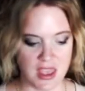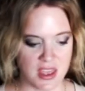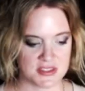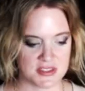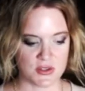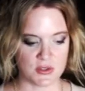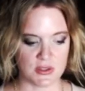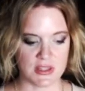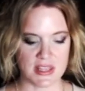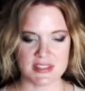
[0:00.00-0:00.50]

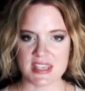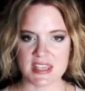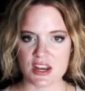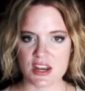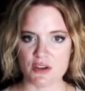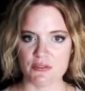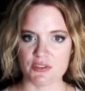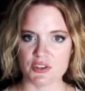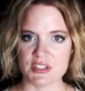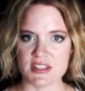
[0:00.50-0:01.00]
So let's head
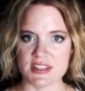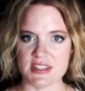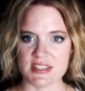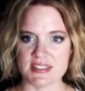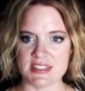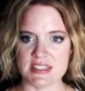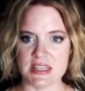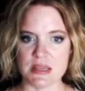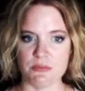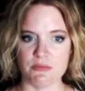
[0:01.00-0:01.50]
over to the
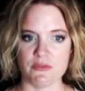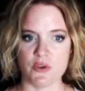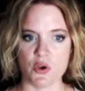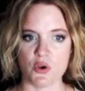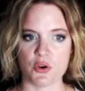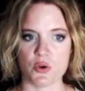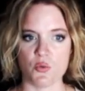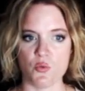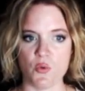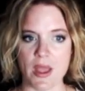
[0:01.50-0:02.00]

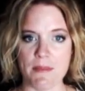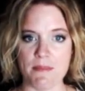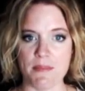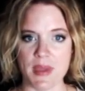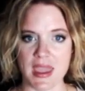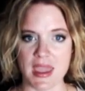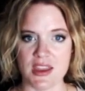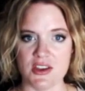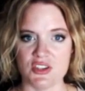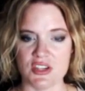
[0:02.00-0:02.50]
Steemvoter
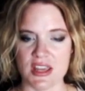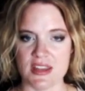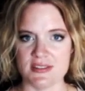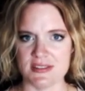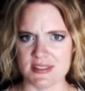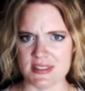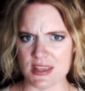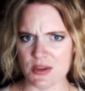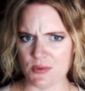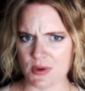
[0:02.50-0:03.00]
webpage and
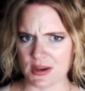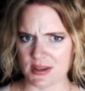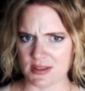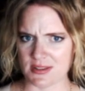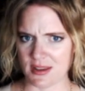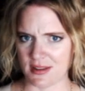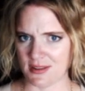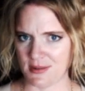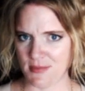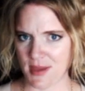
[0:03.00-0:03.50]
see what it's
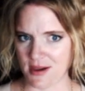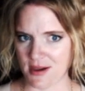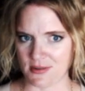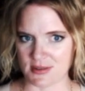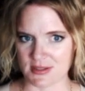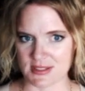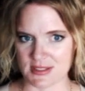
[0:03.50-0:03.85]
all about.